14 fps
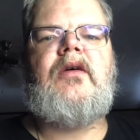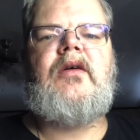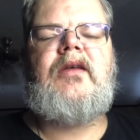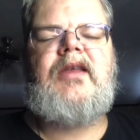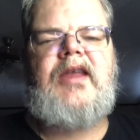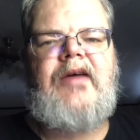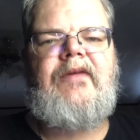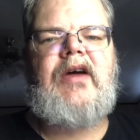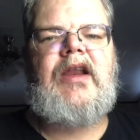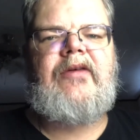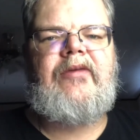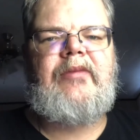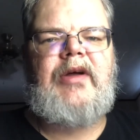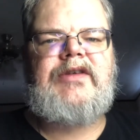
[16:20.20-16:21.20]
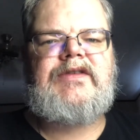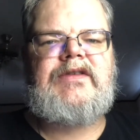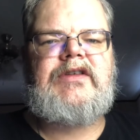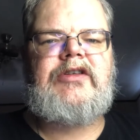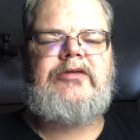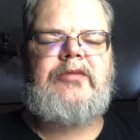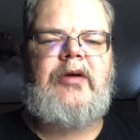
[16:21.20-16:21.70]
give out information
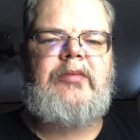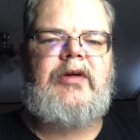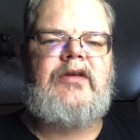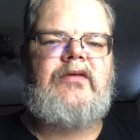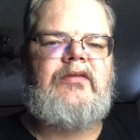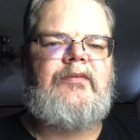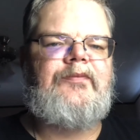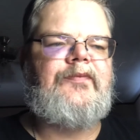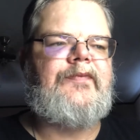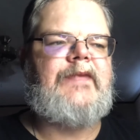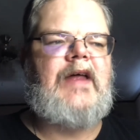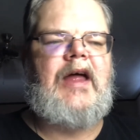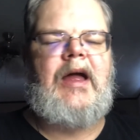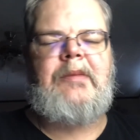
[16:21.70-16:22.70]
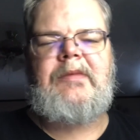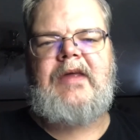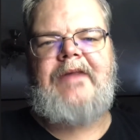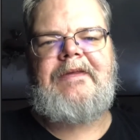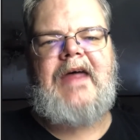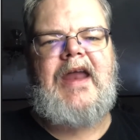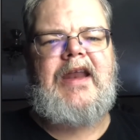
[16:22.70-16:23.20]
to the public,
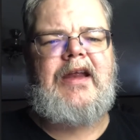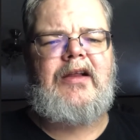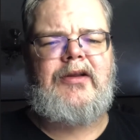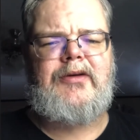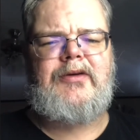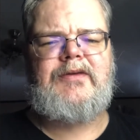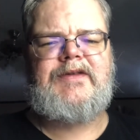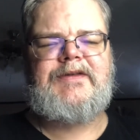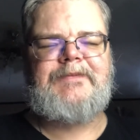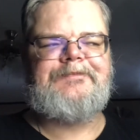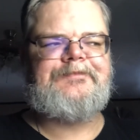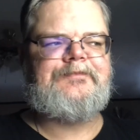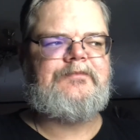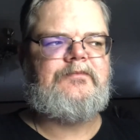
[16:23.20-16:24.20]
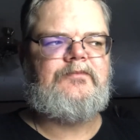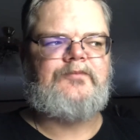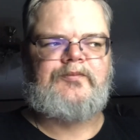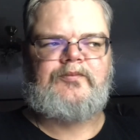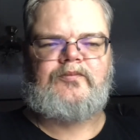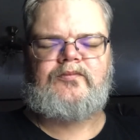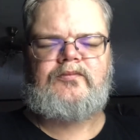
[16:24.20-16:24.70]
and that includes
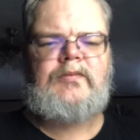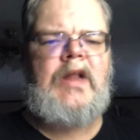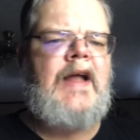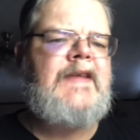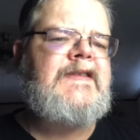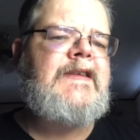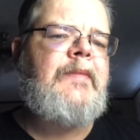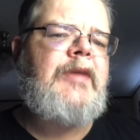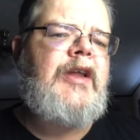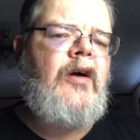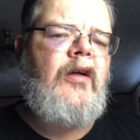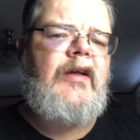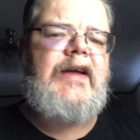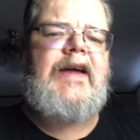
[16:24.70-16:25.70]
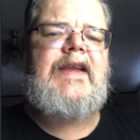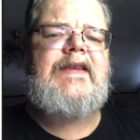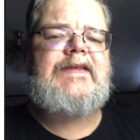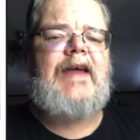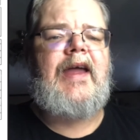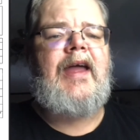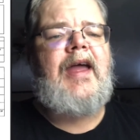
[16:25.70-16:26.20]
somebody calling in and
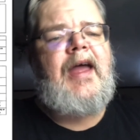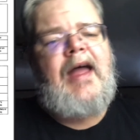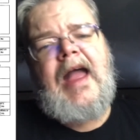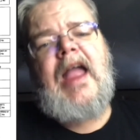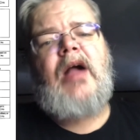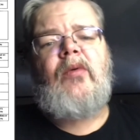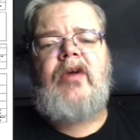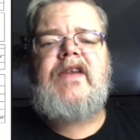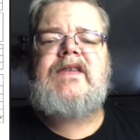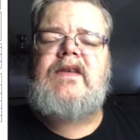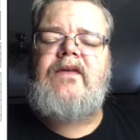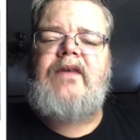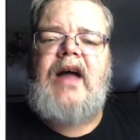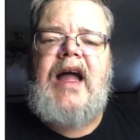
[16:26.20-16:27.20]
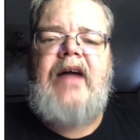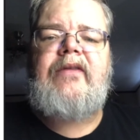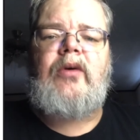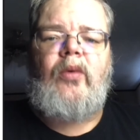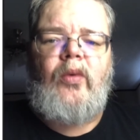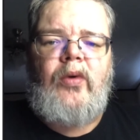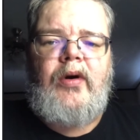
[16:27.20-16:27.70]
say, hey, I want to see if I have
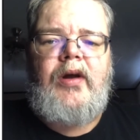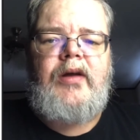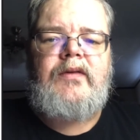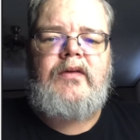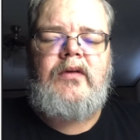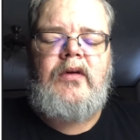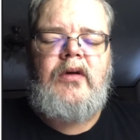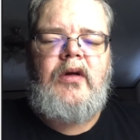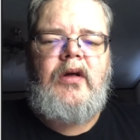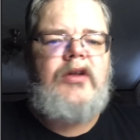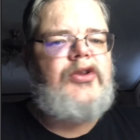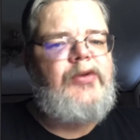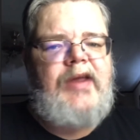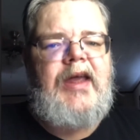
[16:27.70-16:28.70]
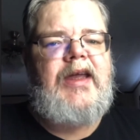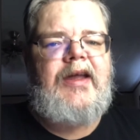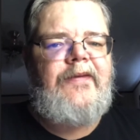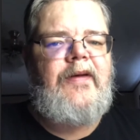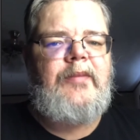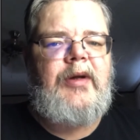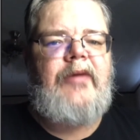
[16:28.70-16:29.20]
a warrant. You can't
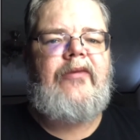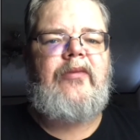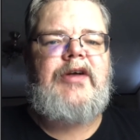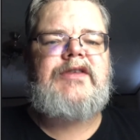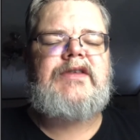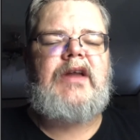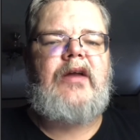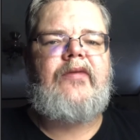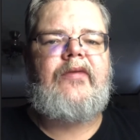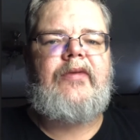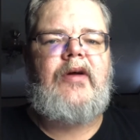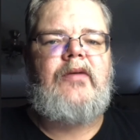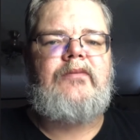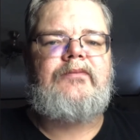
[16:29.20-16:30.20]
get that information out over the phone.